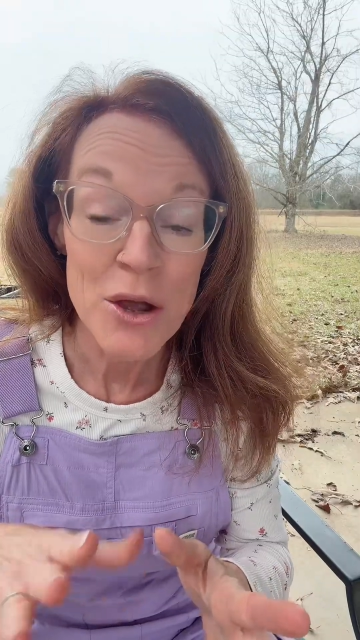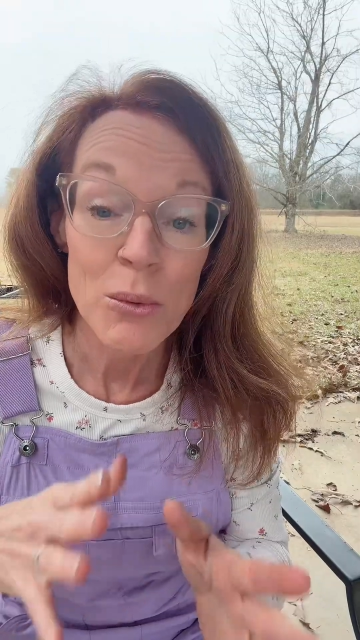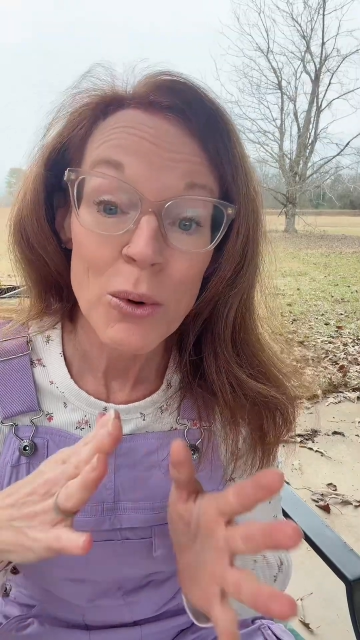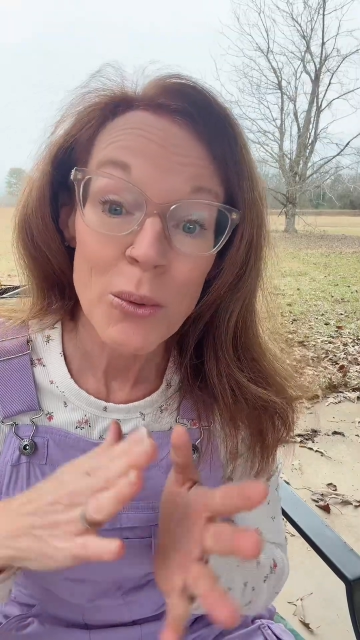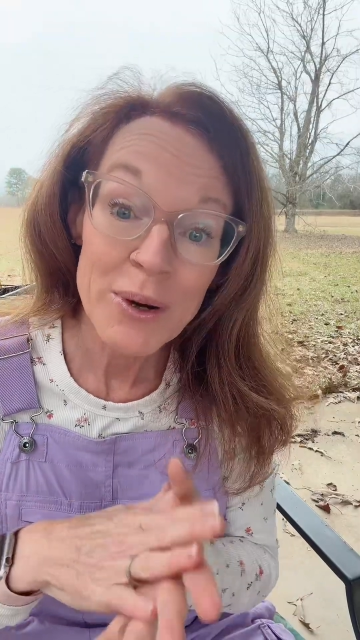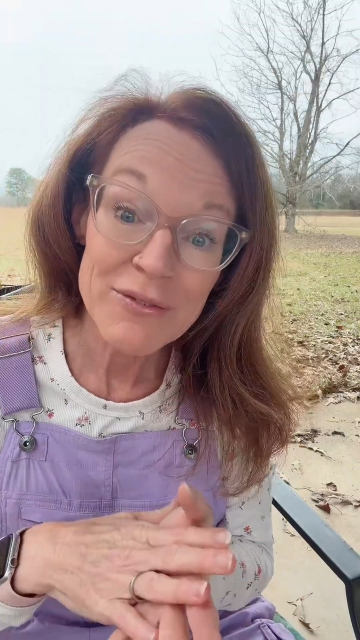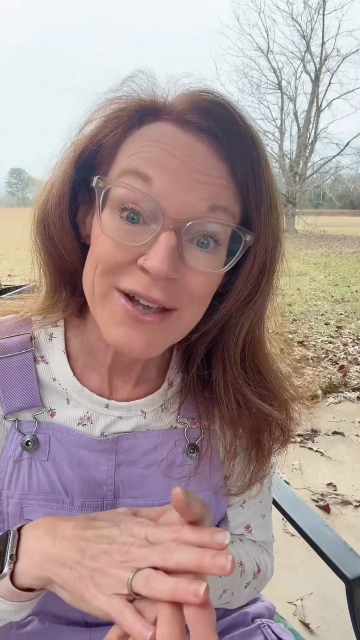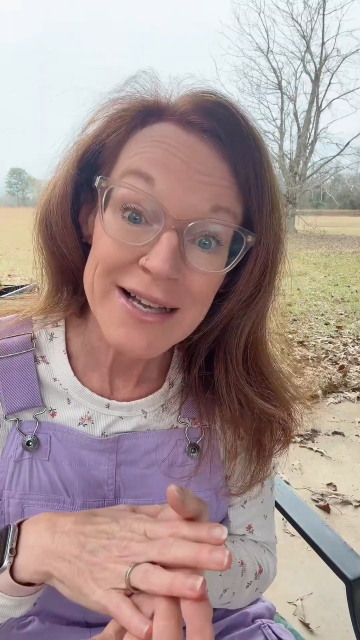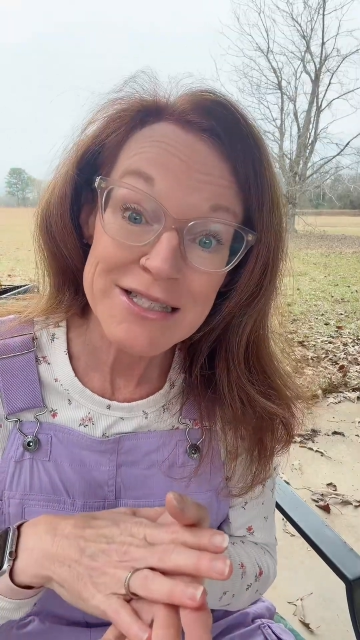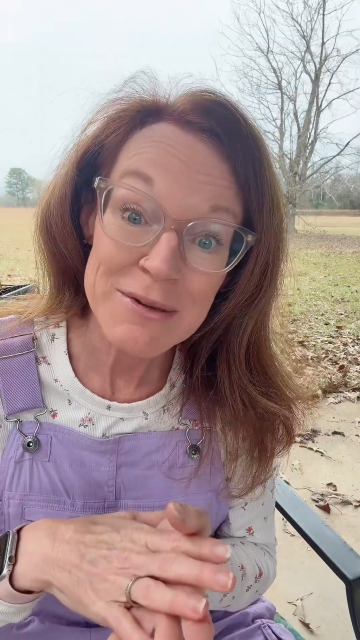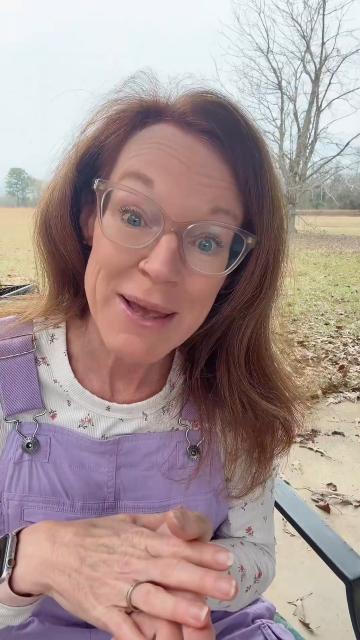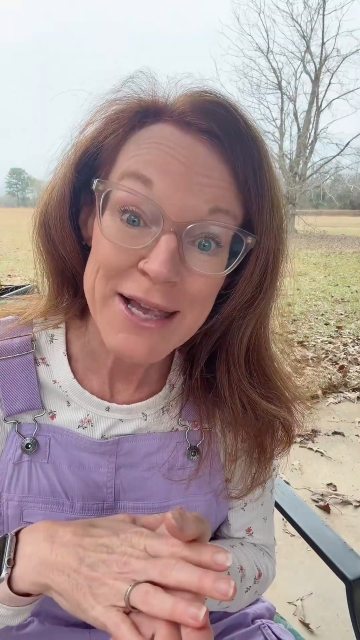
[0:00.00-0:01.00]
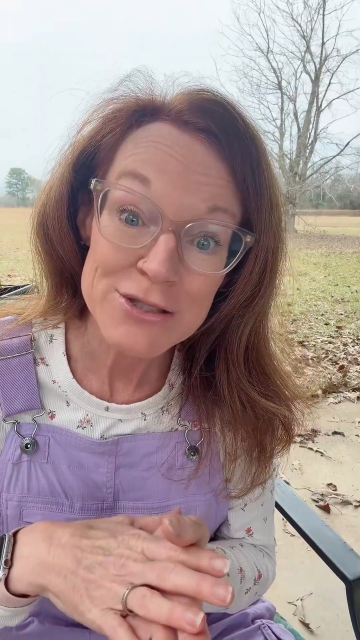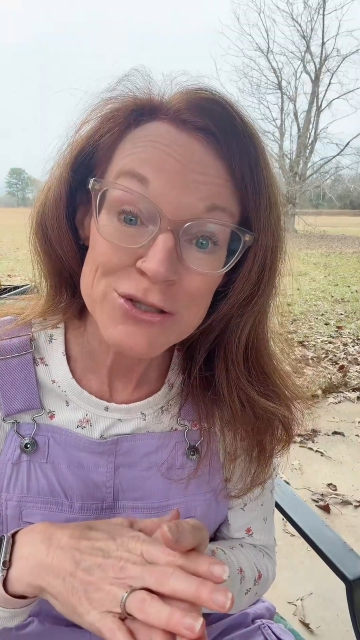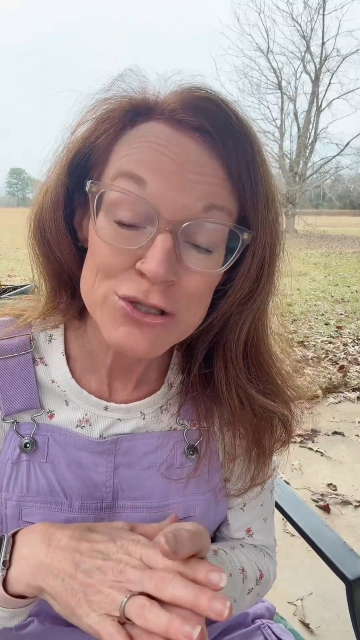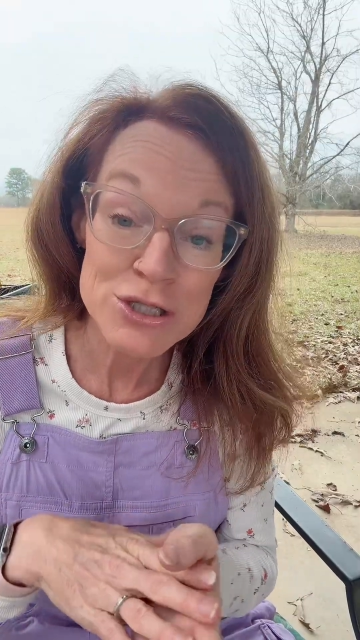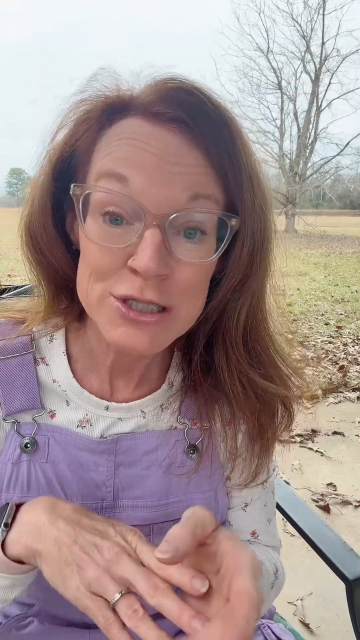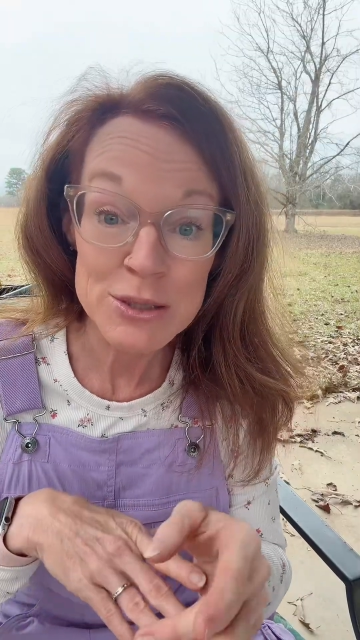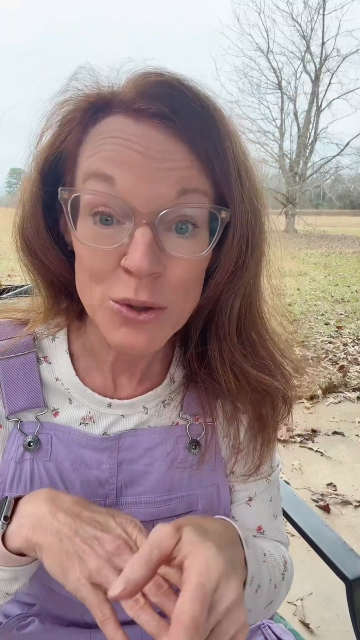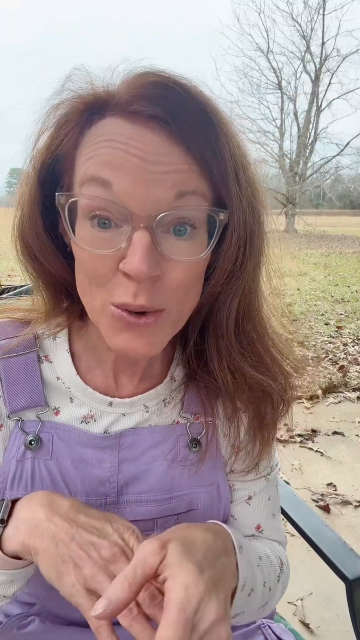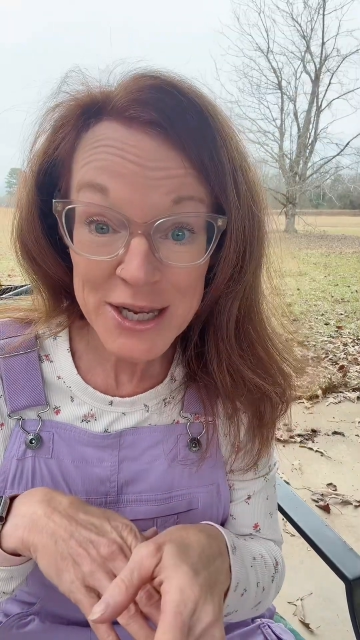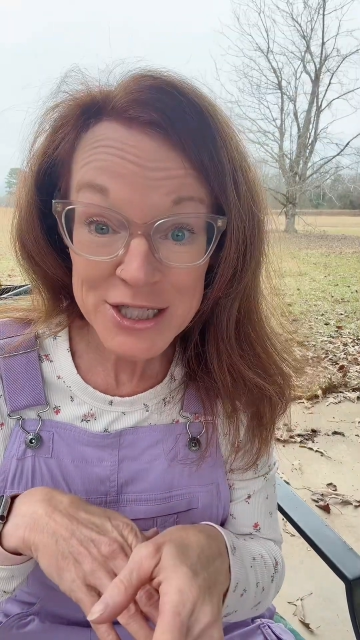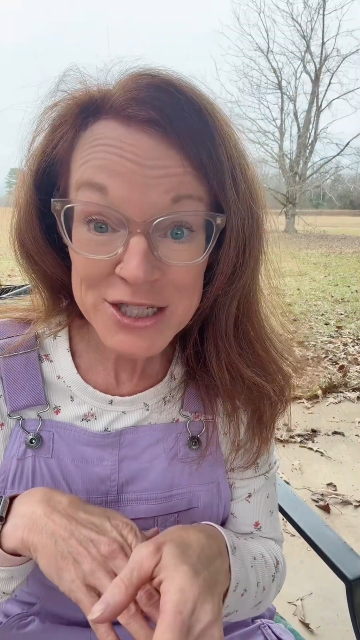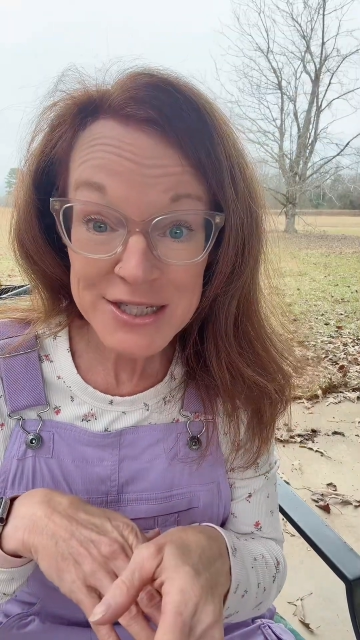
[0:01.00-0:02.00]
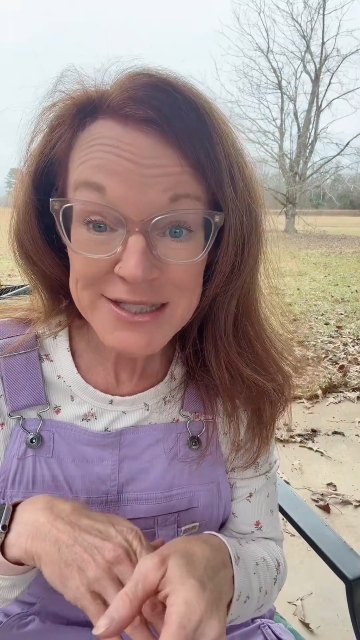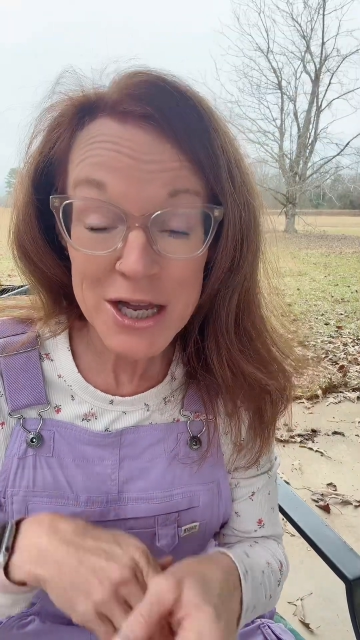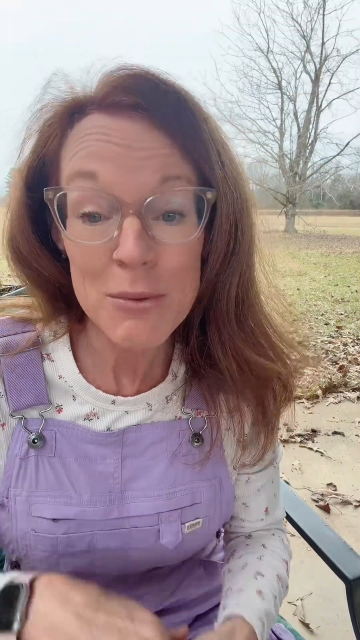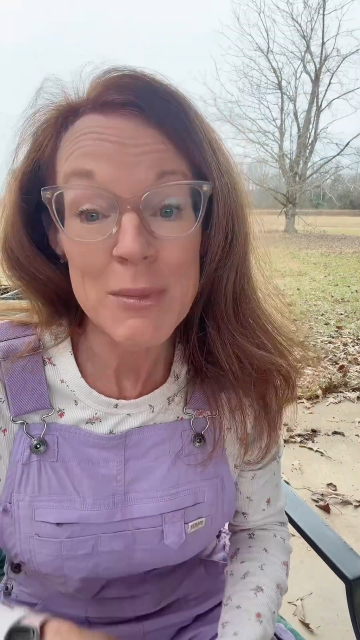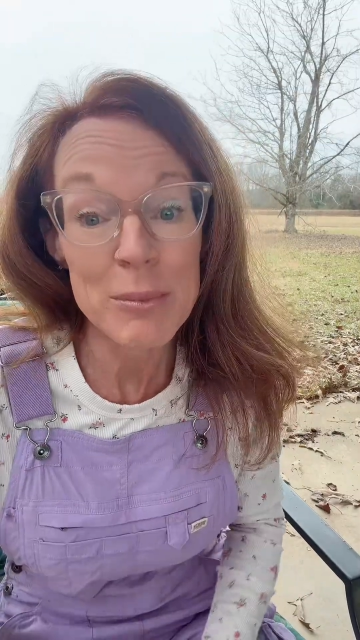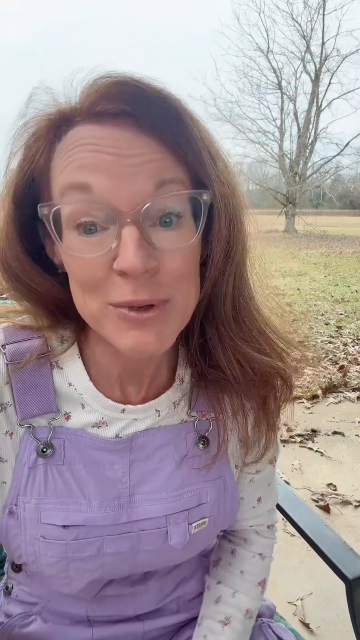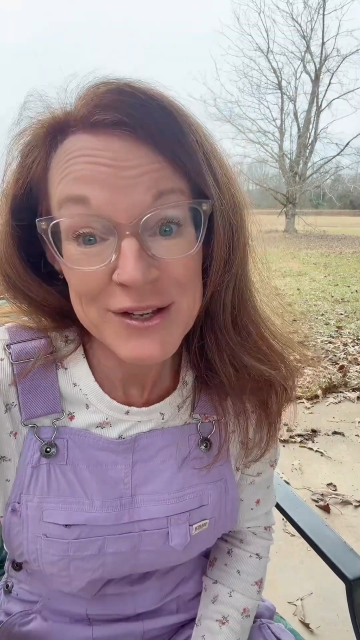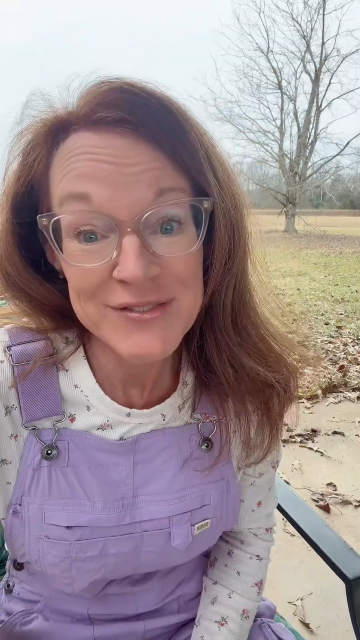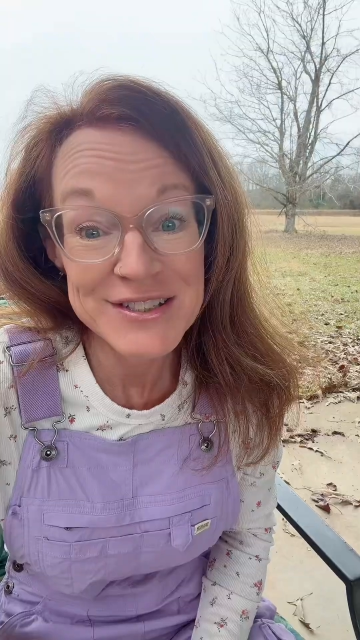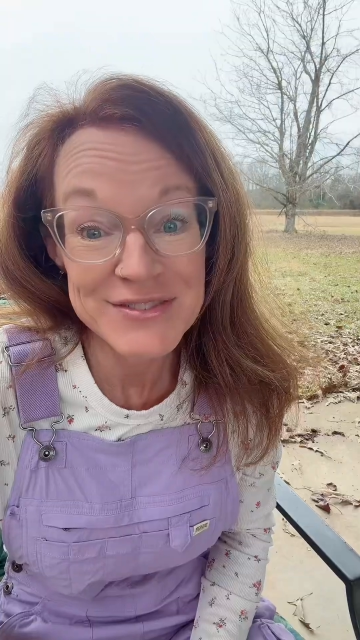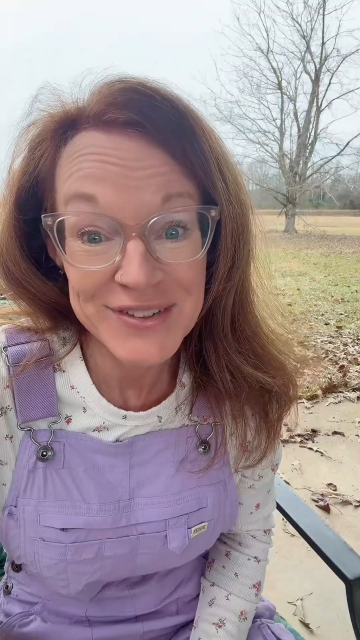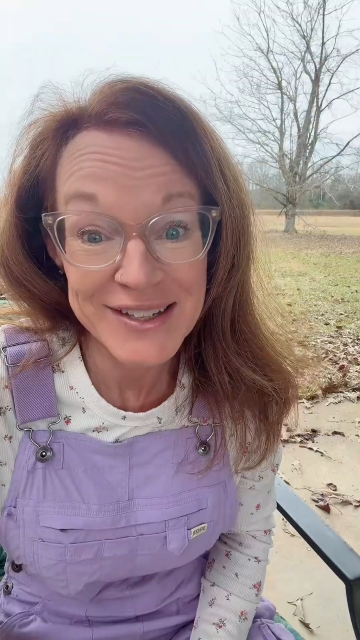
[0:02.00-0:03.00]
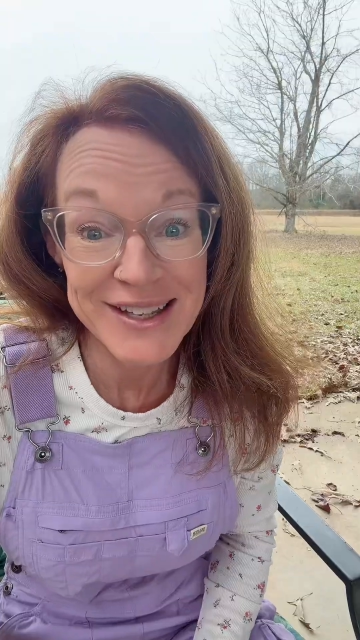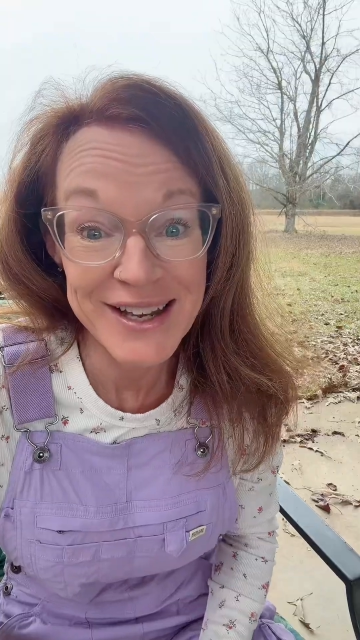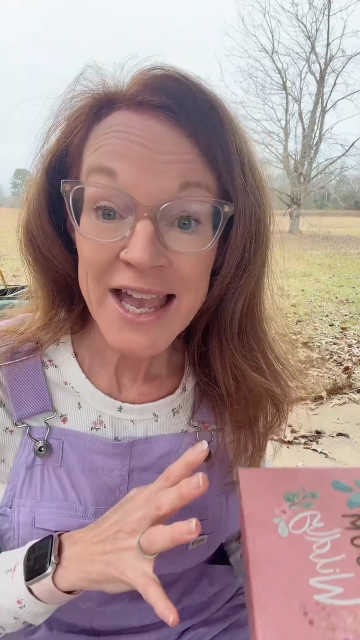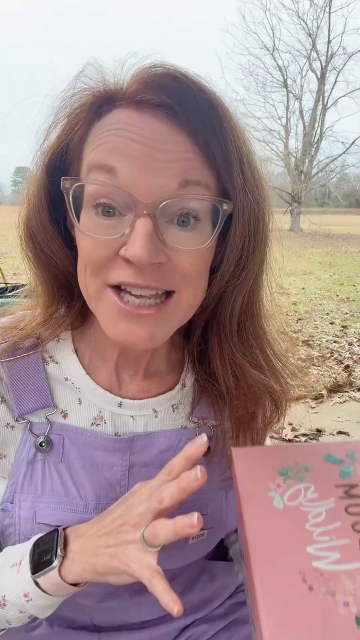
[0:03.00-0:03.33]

Well, we've got some answers to some questions on my previous video.